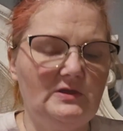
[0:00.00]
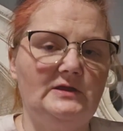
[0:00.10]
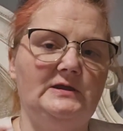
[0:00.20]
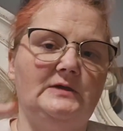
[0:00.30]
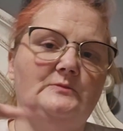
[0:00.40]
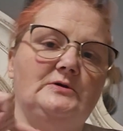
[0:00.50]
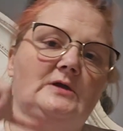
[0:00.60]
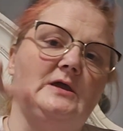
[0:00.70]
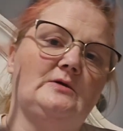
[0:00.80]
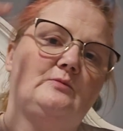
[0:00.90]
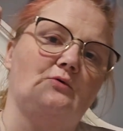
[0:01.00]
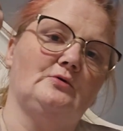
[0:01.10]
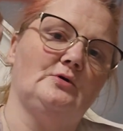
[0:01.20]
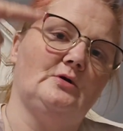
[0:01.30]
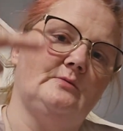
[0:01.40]
and I am going to add a
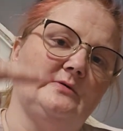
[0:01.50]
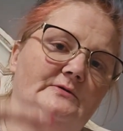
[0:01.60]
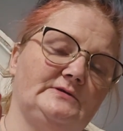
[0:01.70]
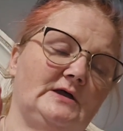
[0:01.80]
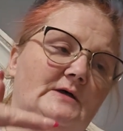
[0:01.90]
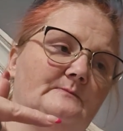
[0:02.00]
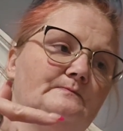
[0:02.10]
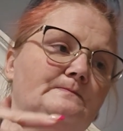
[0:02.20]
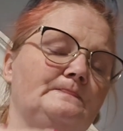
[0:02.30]
border around the top